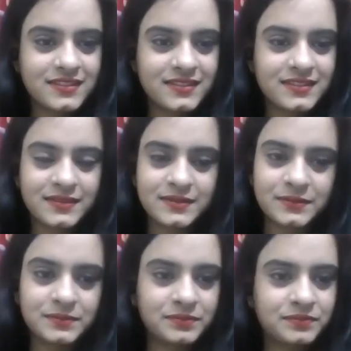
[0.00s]

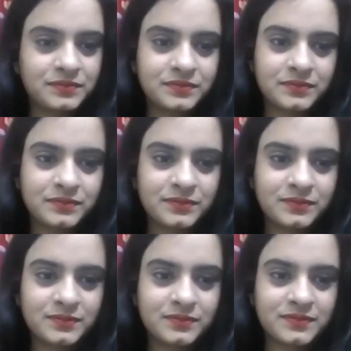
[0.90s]

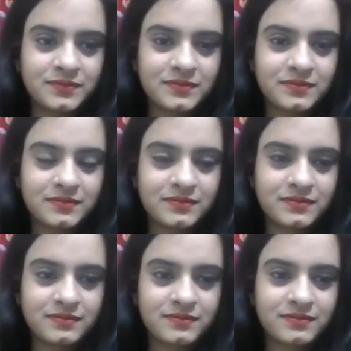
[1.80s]

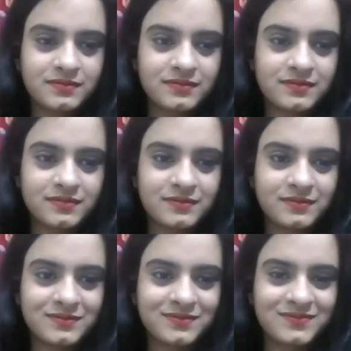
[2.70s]

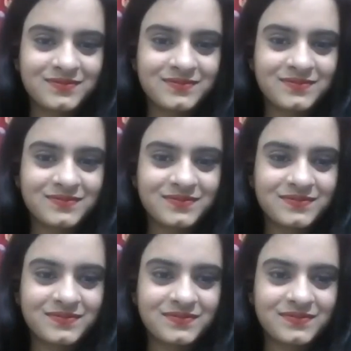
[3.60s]

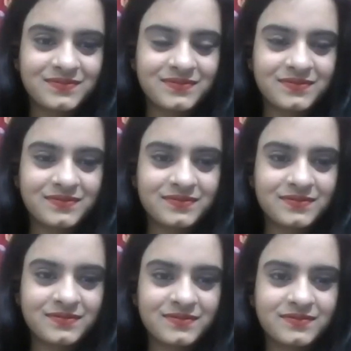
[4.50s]

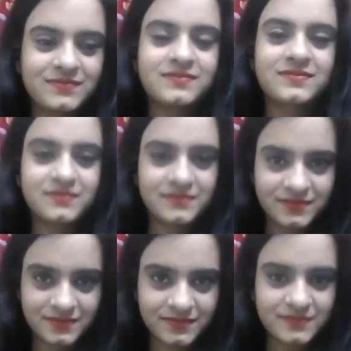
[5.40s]

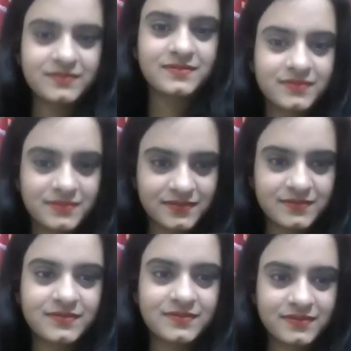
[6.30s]

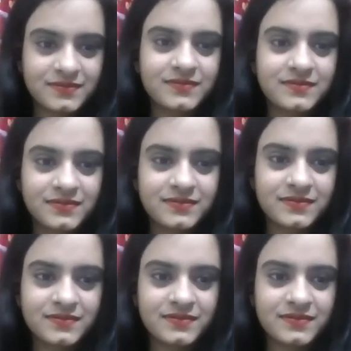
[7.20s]
This person isn't speaking.